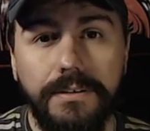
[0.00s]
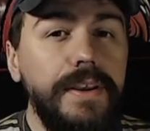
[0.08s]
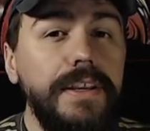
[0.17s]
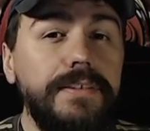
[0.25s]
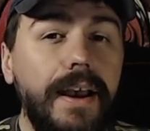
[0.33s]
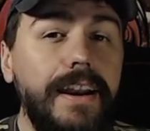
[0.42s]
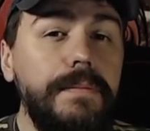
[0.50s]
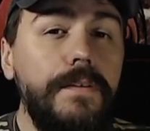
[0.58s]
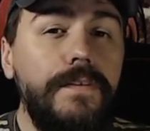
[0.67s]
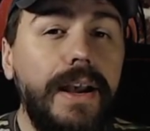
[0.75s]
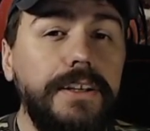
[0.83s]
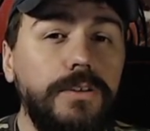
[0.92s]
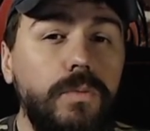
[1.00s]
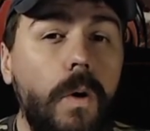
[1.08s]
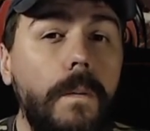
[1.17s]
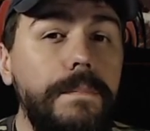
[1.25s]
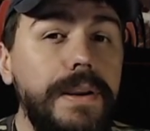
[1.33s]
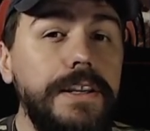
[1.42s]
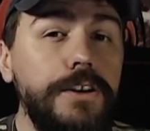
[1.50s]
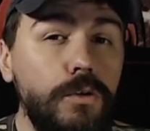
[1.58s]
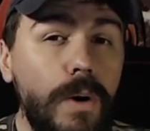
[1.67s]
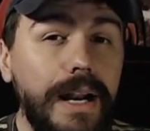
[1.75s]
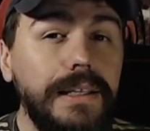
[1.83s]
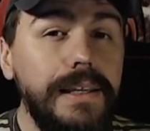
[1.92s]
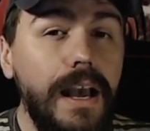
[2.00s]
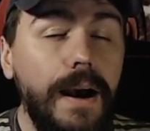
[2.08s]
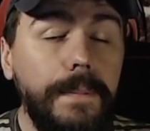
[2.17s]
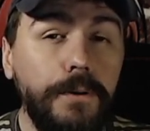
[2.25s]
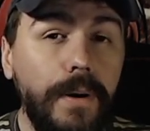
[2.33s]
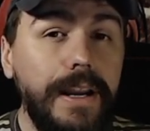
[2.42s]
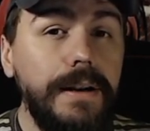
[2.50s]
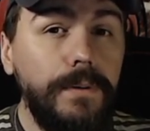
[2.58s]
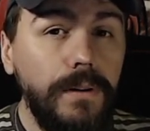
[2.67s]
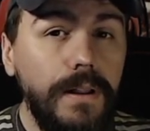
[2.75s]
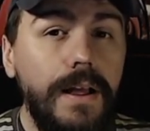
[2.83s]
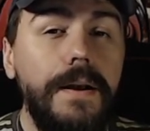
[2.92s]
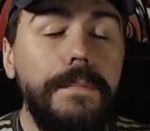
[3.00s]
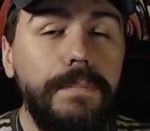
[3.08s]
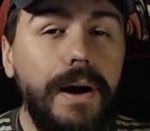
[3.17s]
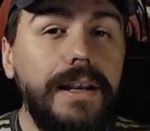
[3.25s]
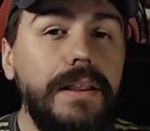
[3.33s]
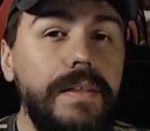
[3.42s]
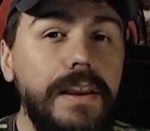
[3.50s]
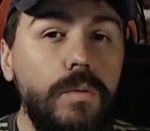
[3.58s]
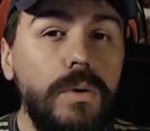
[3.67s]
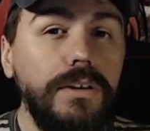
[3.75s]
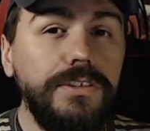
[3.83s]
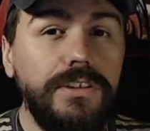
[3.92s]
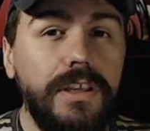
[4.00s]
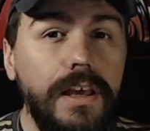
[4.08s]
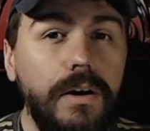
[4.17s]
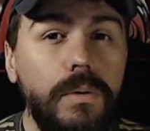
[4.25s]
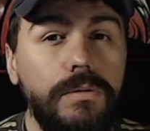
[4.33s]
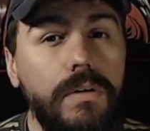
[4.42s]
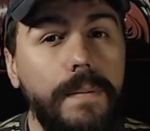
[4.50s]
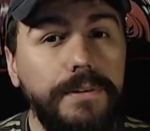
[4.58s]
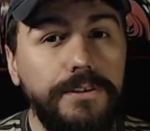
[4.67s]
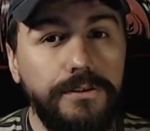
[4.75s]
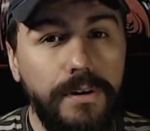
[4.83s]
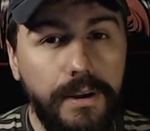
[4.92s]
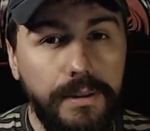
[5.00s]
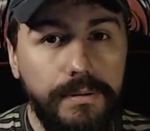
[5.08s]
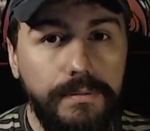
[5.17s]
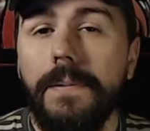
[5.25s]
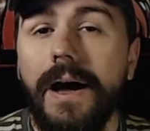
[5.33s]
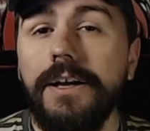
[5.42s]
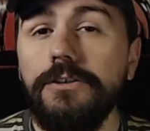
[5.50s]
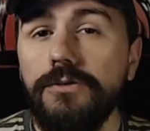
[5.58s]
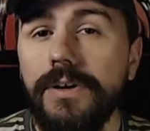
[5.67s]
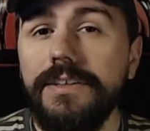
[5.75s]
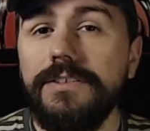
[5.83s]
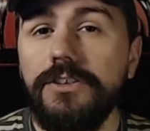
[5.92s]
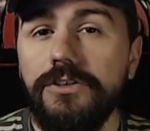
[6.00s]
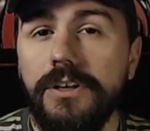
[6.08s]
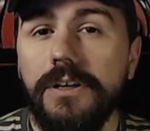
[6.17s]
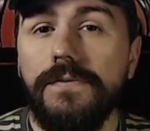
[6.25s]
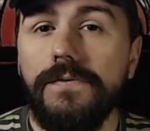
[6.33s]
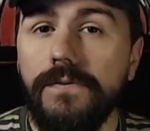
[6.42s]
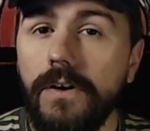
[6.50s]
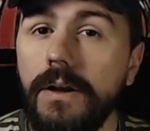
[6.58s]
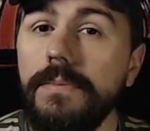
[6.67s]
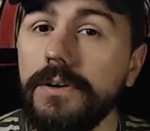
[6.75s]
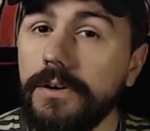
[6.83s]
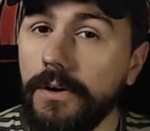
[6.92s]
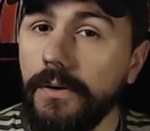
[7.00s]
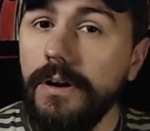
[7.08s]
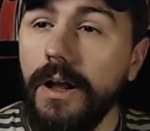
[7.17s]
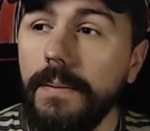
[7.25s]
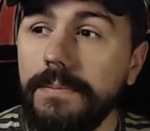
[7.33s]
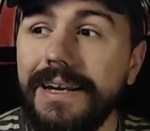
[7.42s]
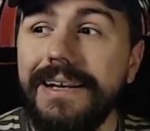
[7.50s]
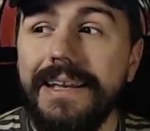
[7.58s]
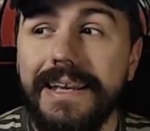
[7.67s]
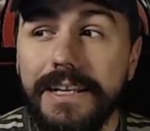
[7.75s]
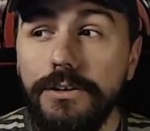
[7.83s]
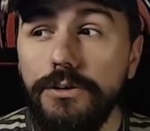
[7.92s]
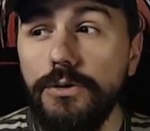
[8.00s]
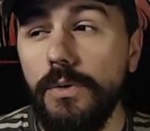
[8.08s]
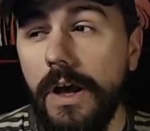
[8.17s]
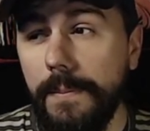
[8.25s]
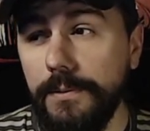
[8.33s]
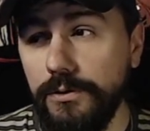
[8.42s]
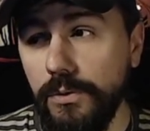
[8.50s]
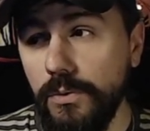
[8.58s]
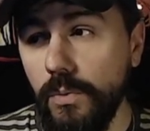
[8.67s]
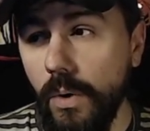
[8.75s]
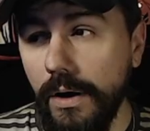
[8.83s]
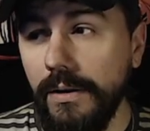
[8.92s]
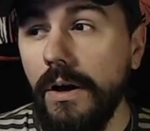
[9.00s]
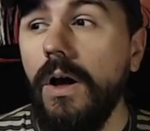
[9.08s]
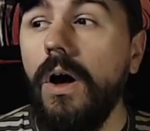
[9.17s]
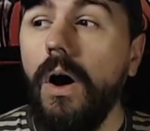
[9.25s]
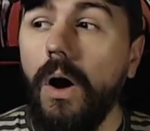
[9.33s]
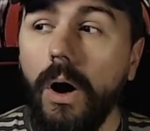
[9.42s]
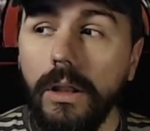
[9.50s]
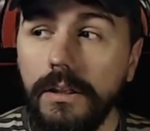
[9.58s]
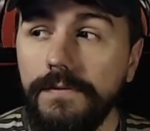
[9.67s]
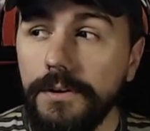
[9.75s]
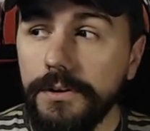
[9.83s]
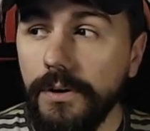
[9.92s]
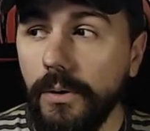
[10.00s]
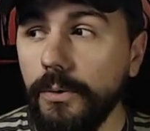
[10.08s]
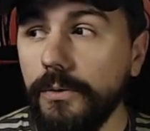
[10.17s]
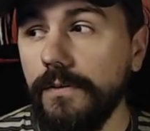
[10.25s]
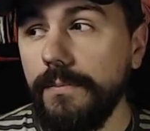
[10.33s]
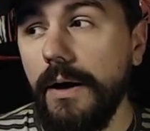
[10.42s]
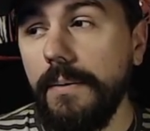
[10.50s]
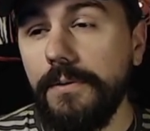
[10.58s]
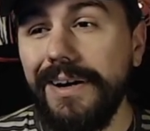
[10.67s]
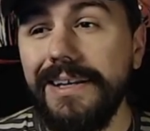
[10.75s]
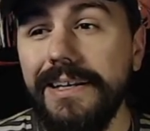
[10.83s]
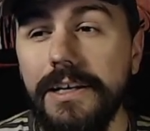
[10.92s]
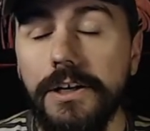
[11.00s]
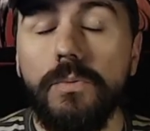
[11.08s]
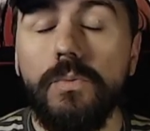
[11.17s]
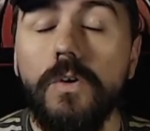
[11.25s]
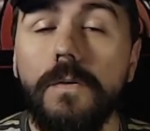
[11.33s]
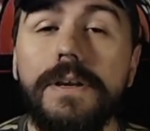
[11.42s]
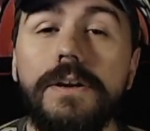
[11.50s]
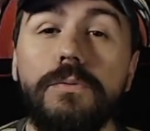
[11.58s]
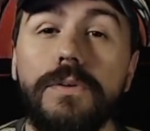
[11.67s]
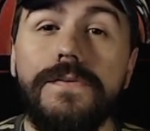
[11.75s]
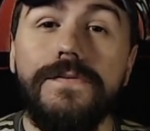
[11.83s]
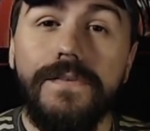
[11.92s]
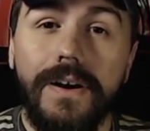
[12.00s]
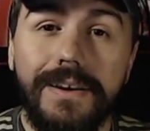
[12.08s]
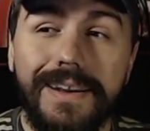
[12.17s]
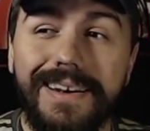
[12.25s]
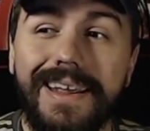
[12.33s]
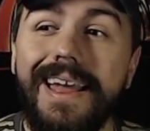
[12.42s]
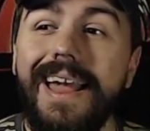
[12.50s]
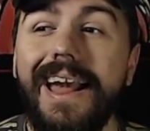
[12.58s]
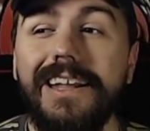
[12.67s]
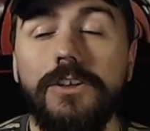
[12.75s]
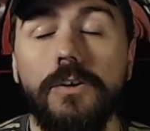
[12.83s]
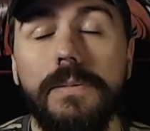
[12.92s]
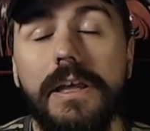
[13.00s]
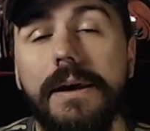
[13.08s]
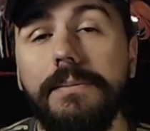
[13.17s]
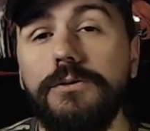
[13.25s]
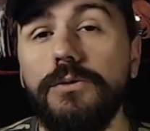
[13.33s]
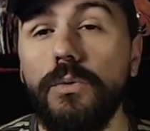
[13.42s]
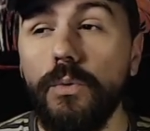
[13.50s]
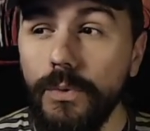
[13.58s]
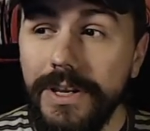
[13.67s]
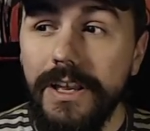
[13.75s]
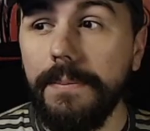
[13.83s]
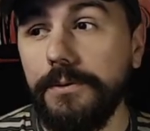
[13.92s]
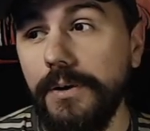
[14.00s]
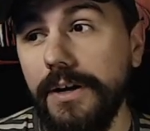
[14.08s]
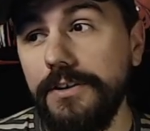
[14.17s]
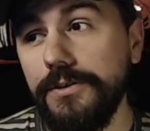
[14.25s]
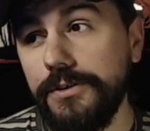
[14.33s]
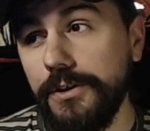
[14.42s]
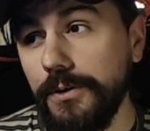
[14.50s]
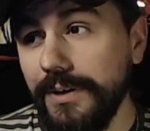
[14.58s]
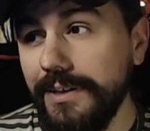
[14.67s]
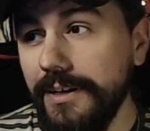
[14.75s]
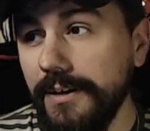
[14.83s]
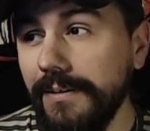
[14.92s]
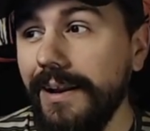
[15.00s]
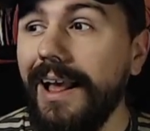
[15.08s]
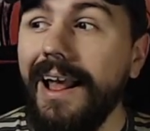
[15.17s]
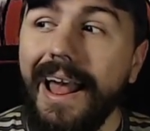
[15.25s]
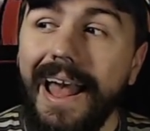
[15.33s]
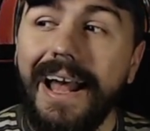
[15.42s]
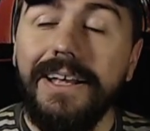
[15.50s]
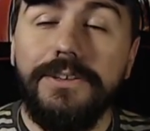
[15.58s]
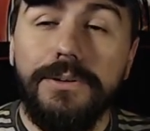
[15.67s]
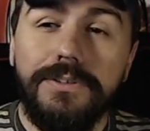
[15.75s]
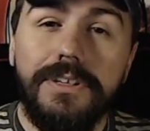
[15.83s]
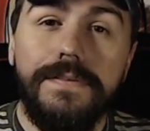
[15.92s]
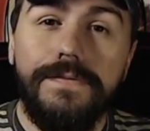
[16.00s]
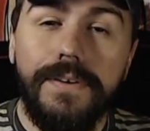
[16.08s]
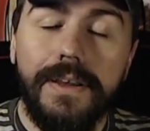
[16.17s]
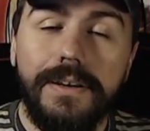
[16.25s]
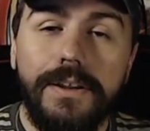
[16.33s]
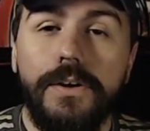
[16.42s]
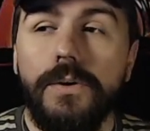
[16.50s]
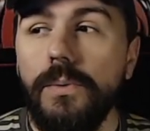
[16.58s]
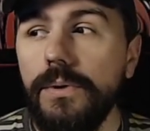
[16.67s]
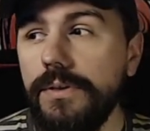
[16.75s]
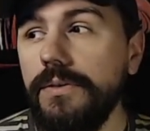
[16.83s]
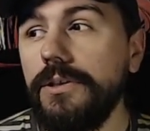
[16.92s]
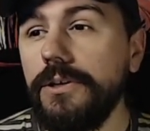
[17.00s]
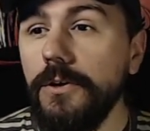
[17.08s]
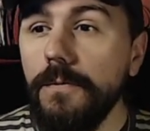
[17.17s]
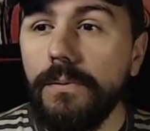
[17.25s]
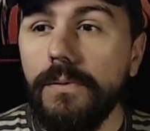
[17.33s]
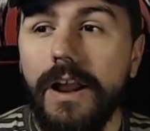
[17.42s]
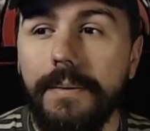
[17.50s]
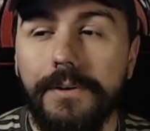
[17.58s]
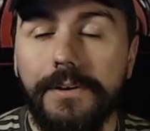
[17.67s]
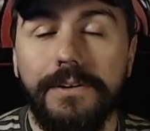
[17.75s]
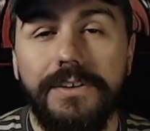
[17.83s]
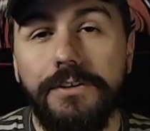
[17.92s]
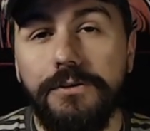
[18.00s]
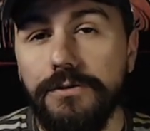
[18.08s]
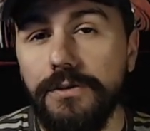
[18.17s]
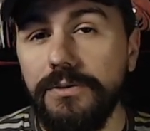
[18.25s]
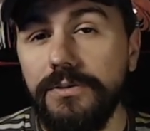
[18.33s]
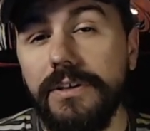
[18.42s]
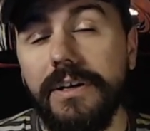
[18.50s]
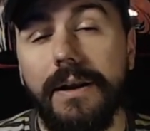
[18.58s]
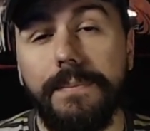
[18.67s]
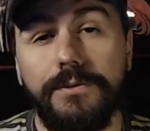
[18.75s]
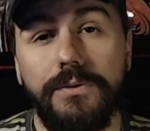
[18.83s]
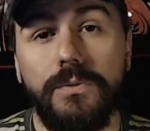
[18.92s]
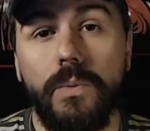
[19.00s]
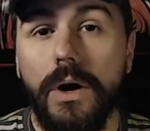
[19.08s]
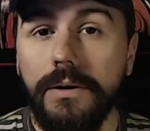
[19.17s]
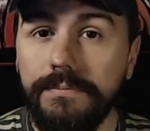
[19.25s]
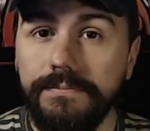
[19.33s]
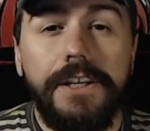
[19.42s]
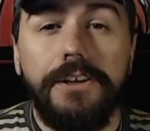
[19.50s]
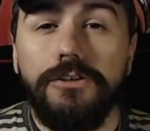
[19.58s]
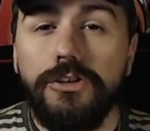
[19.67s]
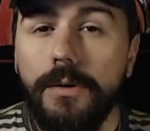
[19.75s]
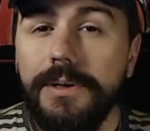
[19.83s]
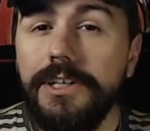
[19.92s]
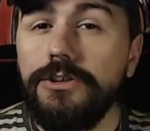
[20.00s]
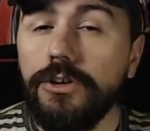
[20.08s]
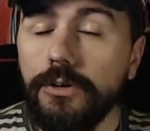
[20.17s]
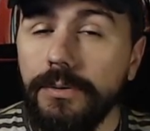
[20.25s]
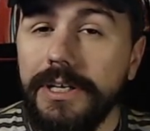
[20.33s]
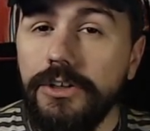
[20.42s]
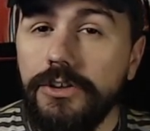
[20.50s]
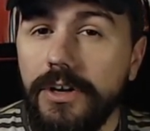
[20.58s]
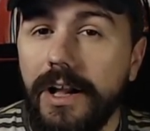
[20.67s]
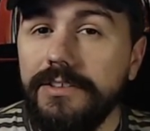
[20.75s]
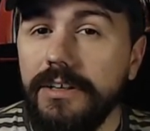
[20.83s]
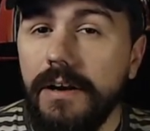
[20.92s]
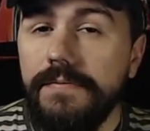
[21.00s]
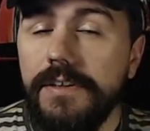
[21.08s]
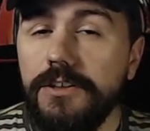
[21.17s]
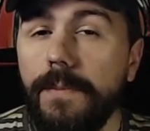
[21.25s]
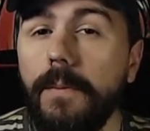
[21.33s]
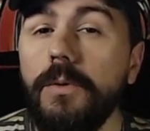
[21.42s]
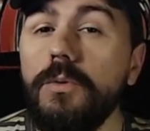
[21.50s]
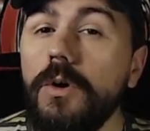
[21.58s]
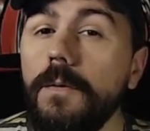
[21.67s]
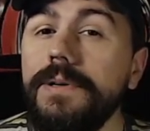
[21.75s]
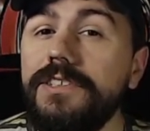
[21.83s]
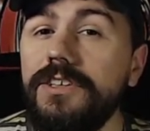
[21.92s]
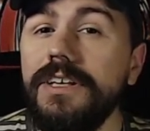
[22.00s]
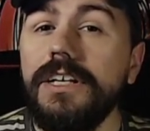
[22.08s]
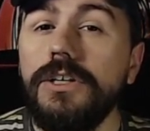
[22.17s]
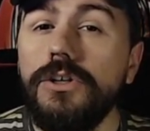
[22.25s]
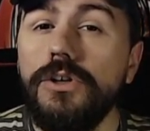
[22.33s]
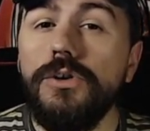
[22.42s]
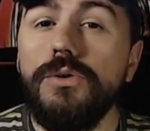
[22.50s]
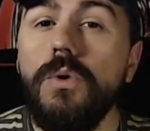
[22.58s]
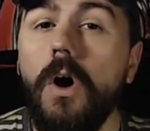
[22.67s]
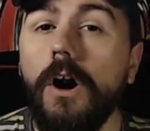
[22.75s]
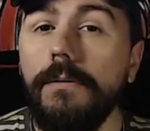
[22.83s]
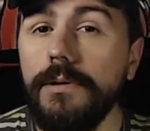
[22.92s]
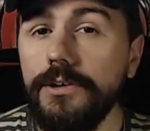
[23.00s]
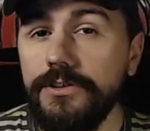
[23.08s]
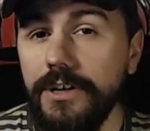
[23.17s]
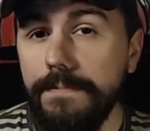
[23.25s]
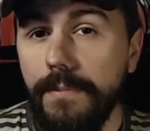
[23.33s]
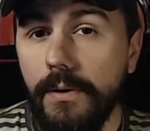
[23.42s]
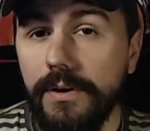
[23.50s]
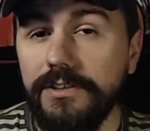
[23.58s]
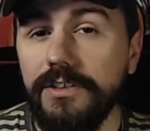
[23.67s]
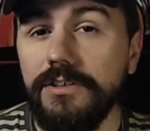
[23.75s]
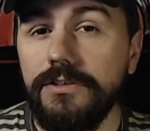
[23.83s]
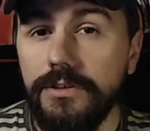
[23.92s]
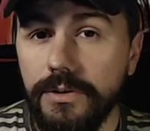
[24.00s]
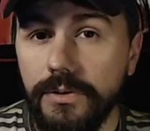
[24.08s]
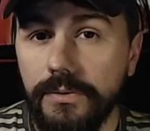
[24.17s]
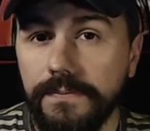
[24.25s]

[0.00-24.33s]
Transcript: These item effects won't be directly upgradable, but they will scale with weapon strength. Upon transitioning from the current update into episode 1, all of your gold from upgrading gear will be refunded, and you'll be able to re-upgrade your current gear as you see fit within the new parameters introduced in episode 1. They didn't show any screenshots of this, but we will be seeing new armor set bonuses too.